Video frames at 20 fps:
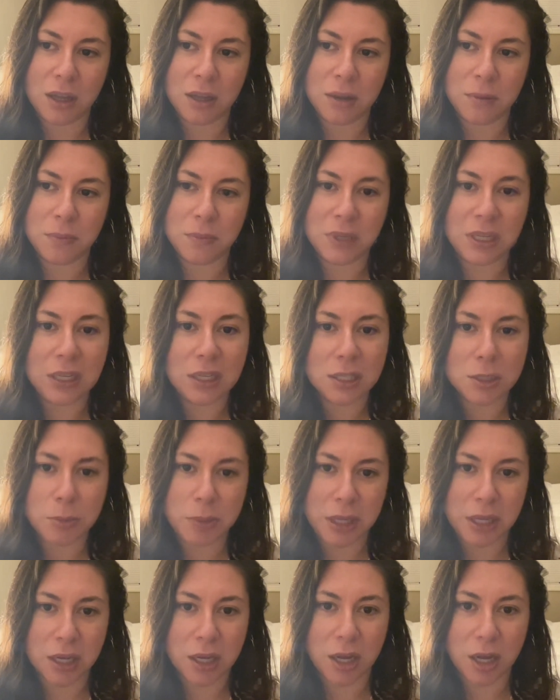need to
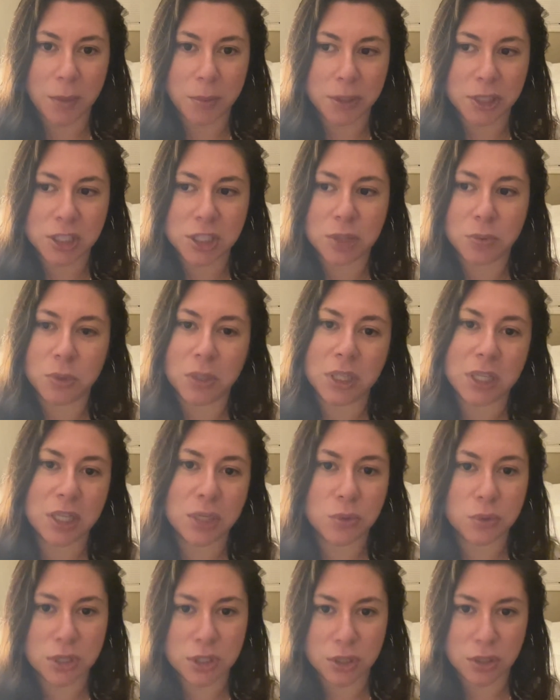be accomplished and what the
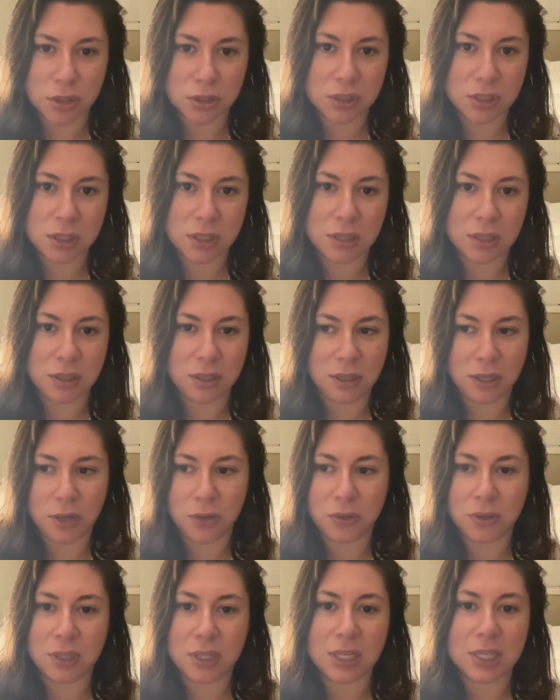end result,
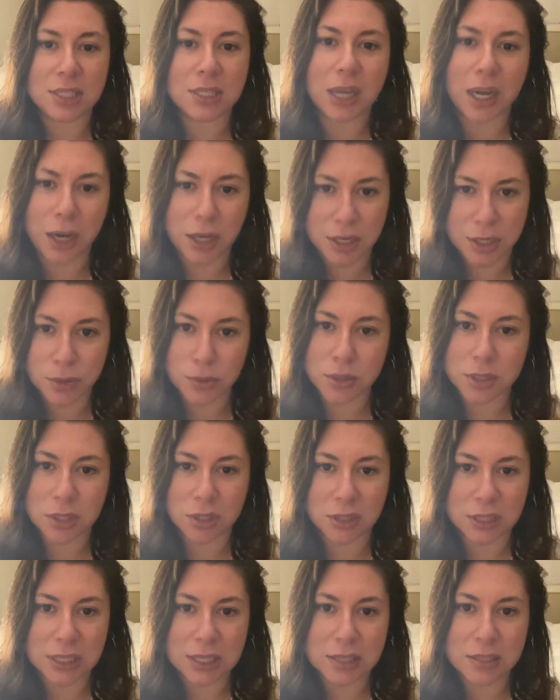the desired end
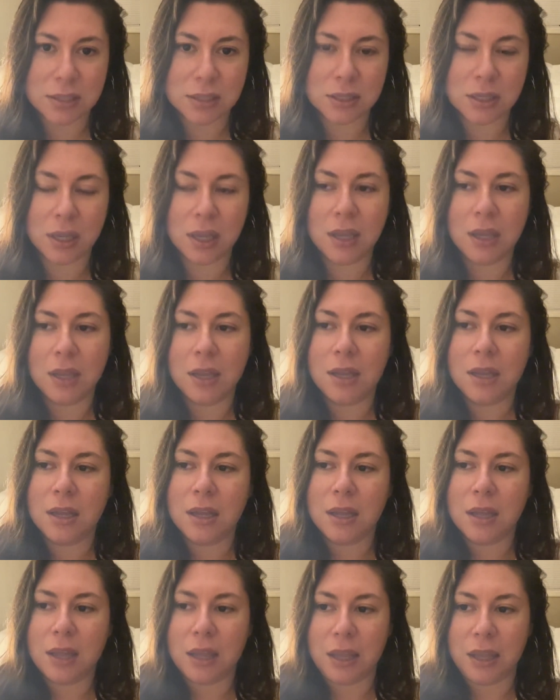result is,
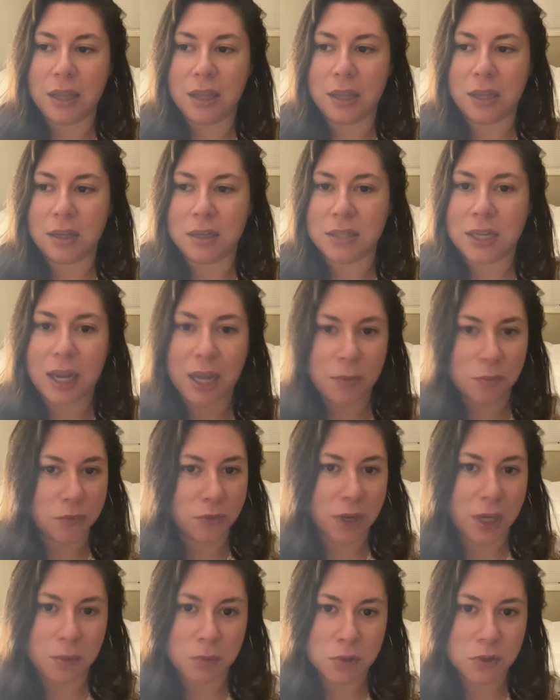and time
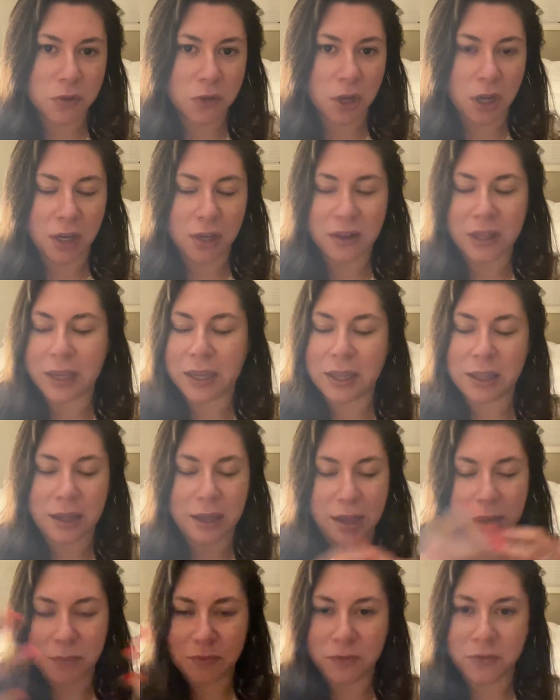frames for all. Like,
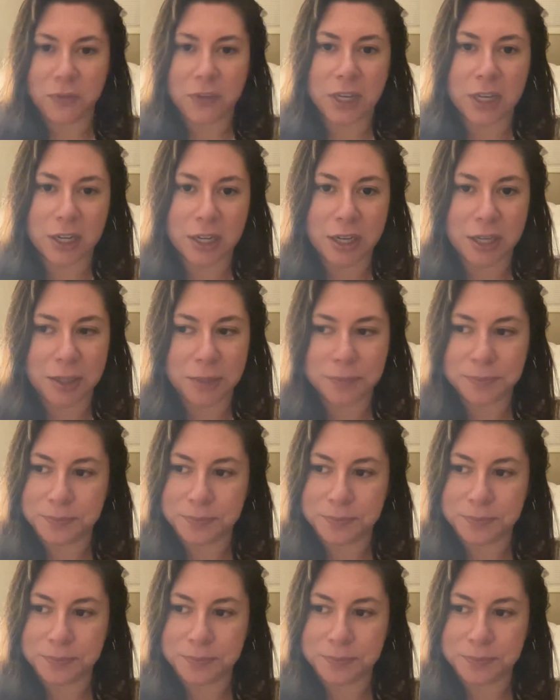I'm very